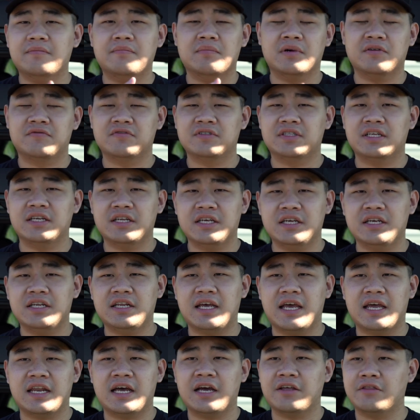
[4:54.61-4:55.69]
muffler delete,
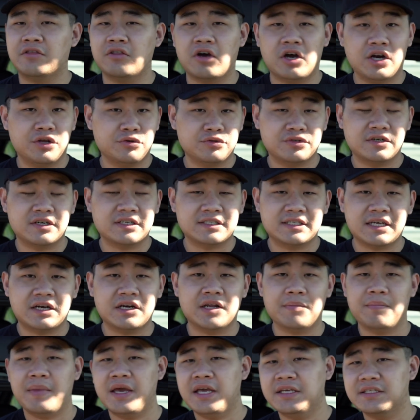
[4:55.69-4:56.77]
and I thought it was gonna sound
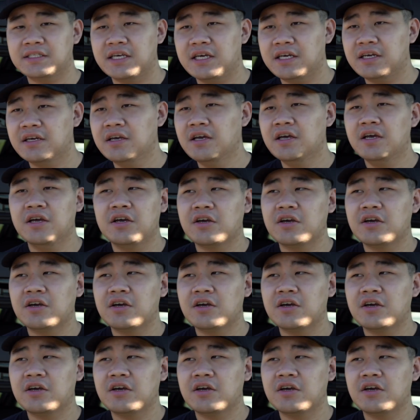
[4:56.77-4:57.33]
amazing,